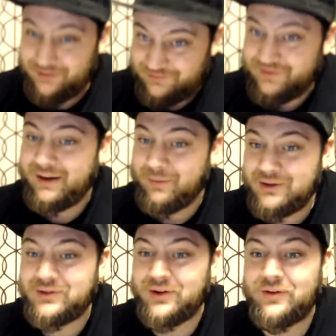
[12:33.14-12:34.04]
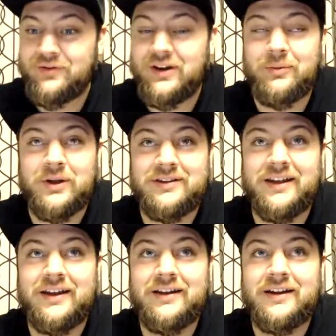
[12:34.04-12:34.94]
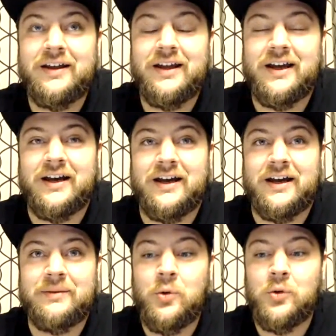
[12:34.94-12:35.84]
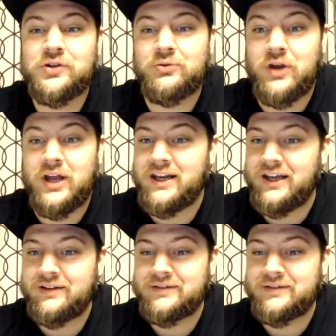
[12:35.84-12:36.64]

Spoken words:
very much so. Very windy. Mostly rainy.